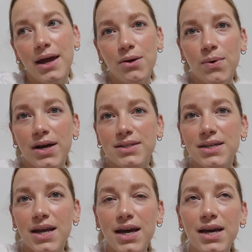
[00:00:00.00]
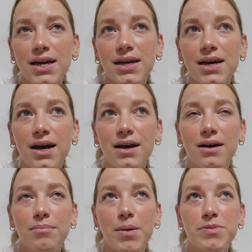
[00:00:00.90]
Anyway, today
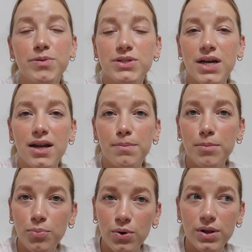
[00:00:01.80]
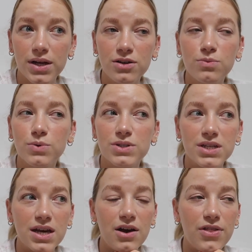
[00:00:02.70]
I'm supposed to end up in Portland. We'll
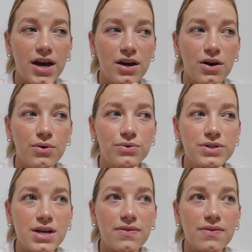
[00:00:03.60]
see how that goes.